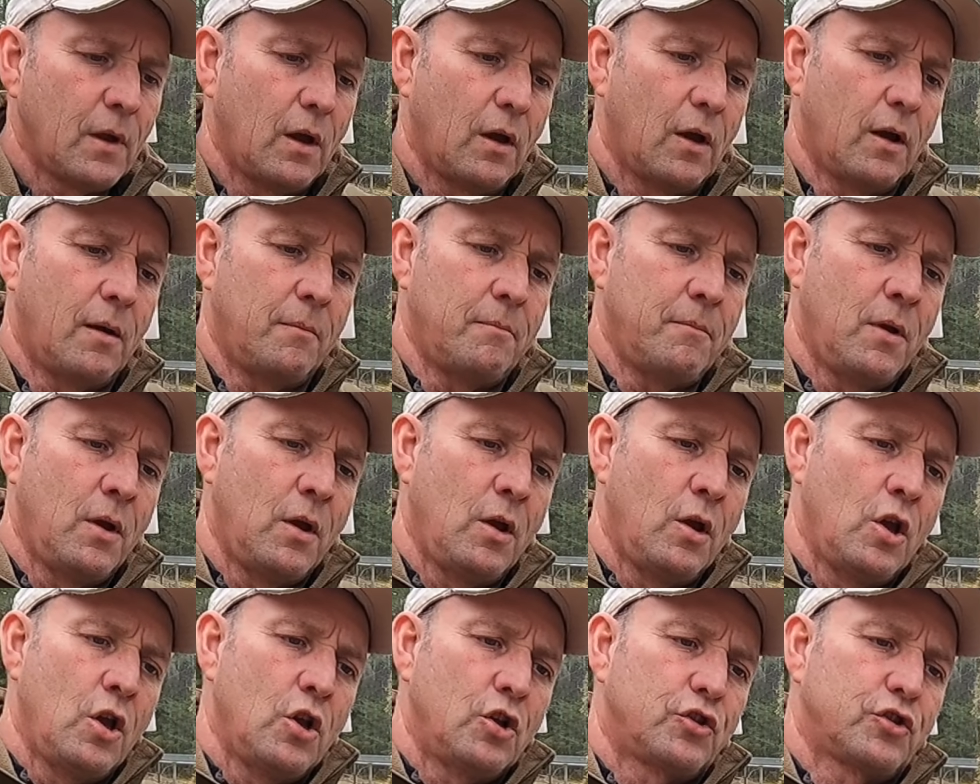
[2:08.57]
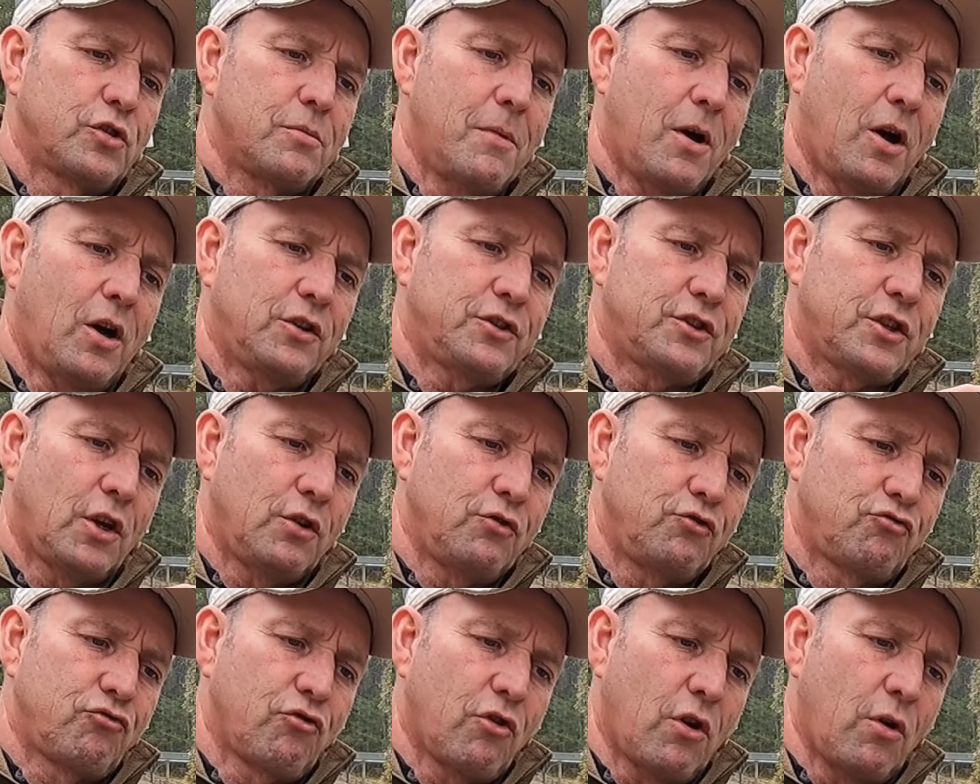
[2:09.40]
um,
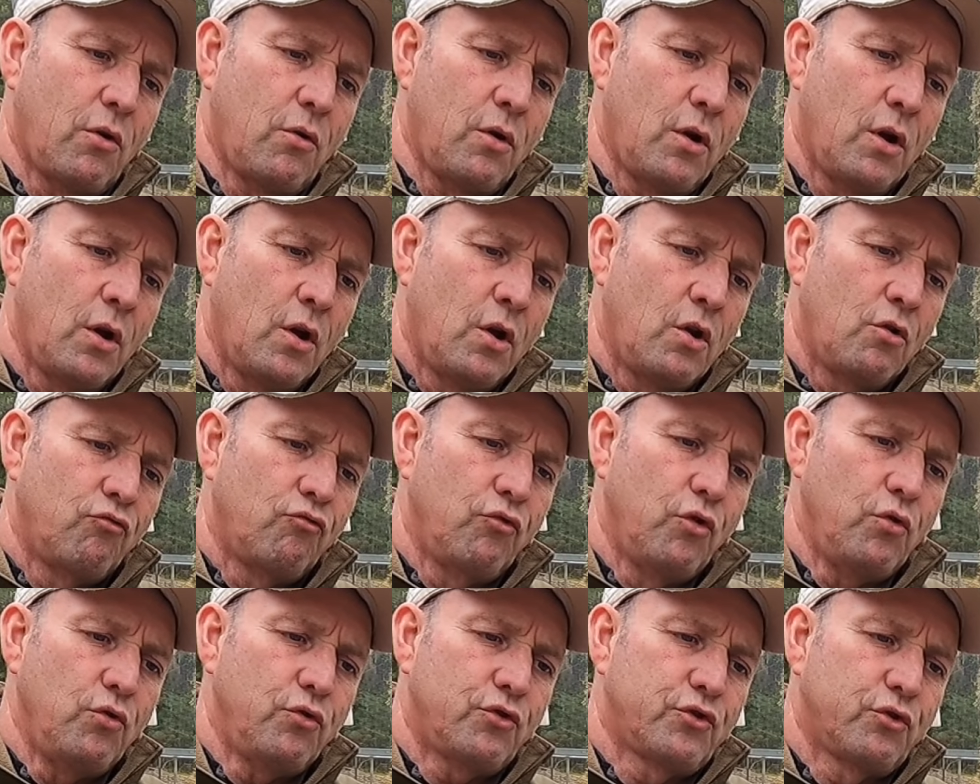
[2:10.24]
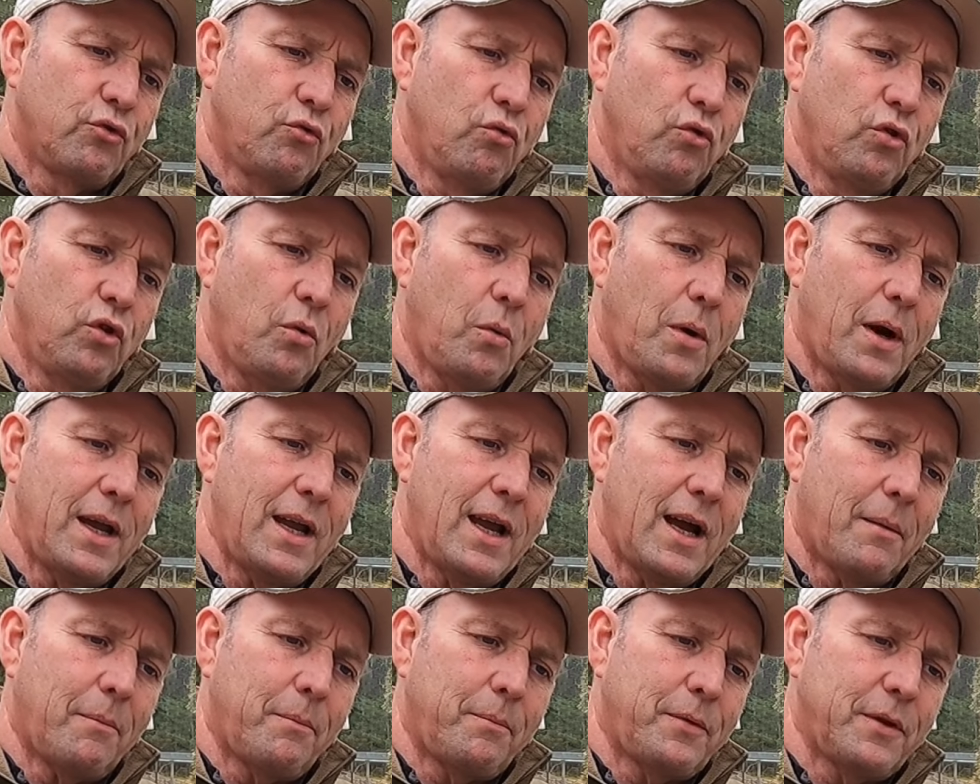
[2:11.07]
tomatoes grow roots all the
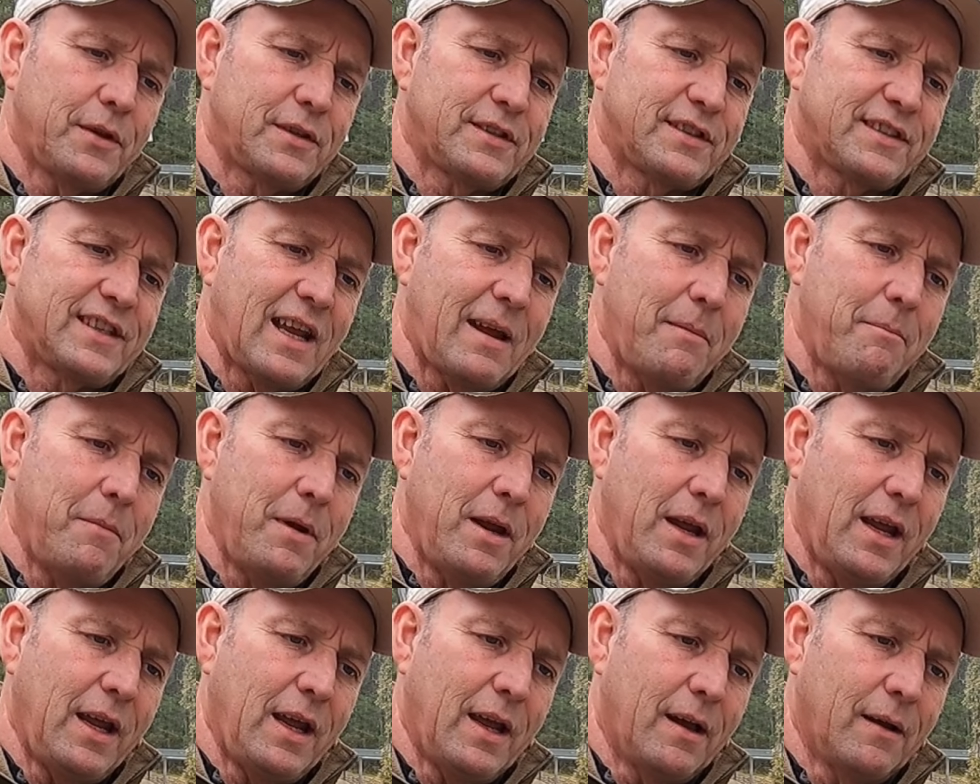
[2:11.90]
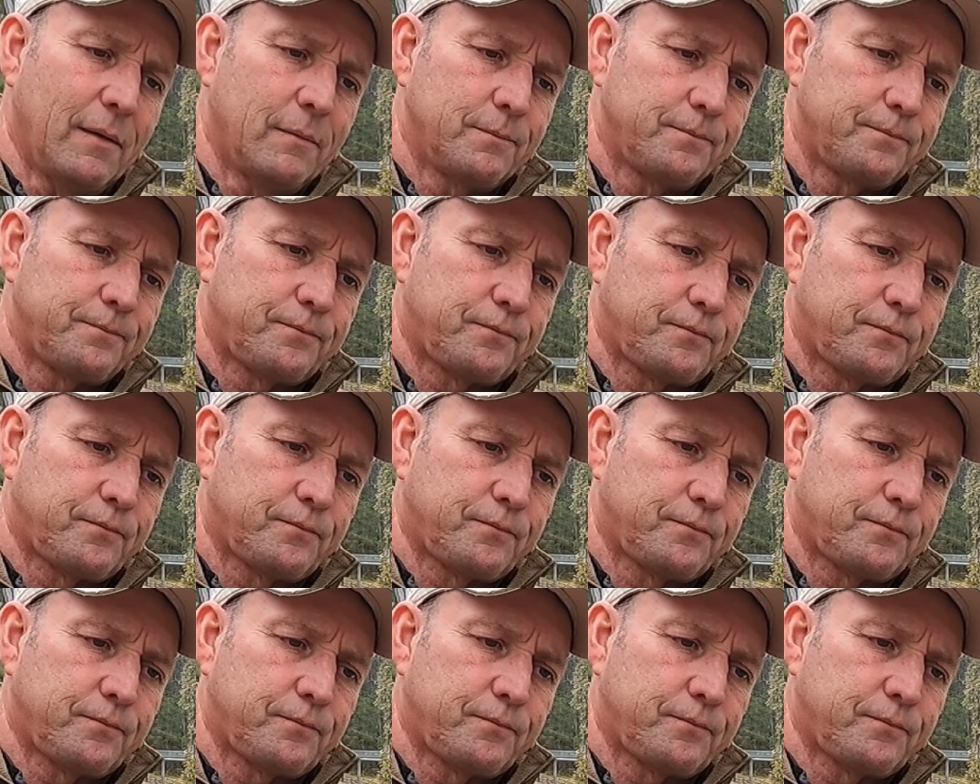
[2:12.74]
way up the stem here.